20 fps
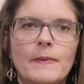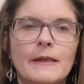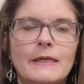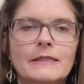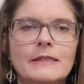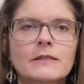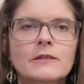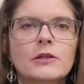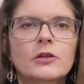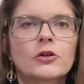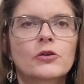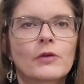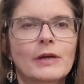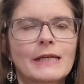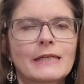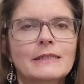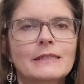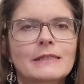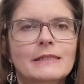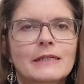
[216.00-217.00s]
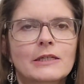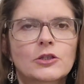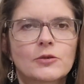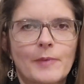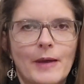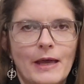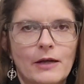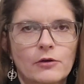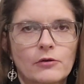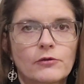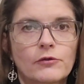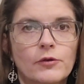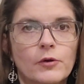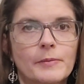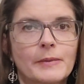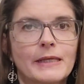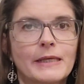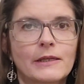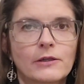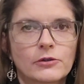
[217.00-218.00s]
this is a great stitch pattern for
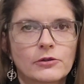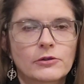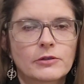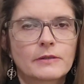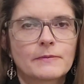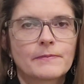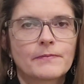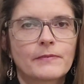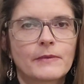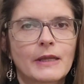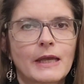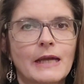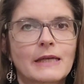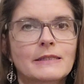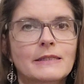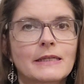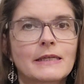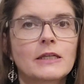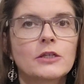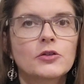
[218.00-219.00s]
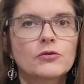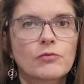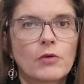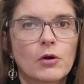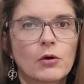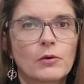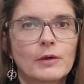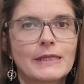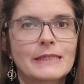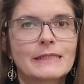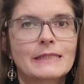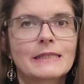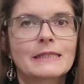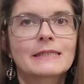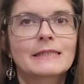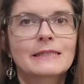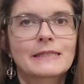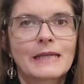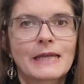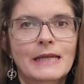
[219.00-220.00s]
beginners, as each row is the
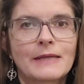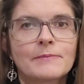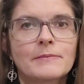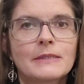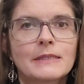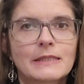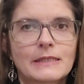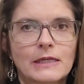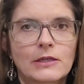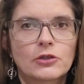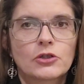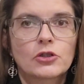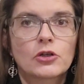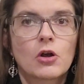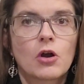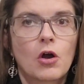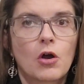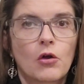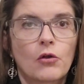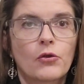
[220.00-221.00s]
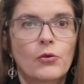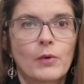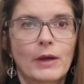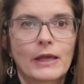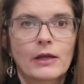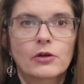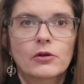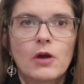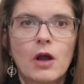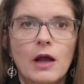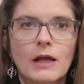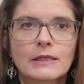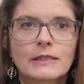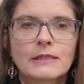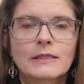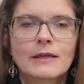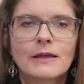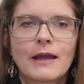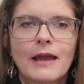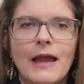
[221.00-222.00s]
same stitch all the way across,
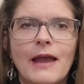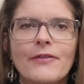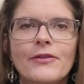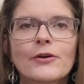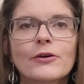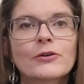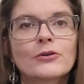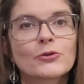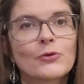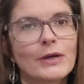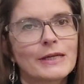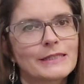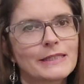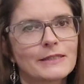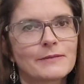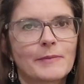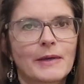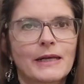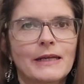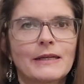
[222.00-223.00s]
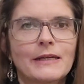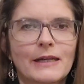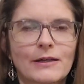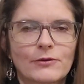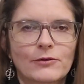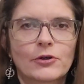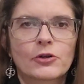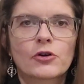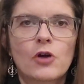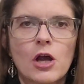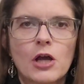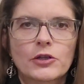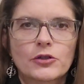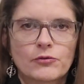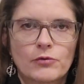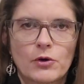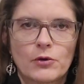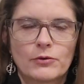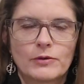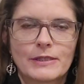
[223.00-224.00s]
and there are twice as many knit across
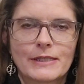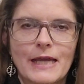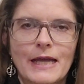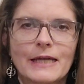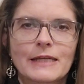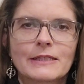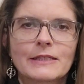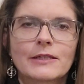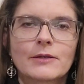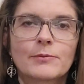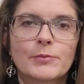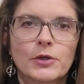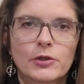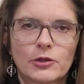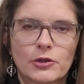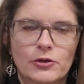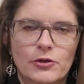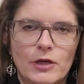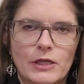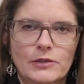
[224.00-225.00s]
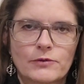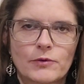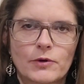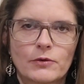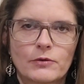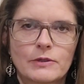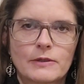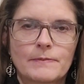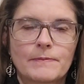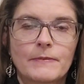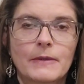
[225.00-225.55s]
rows as purl across rows.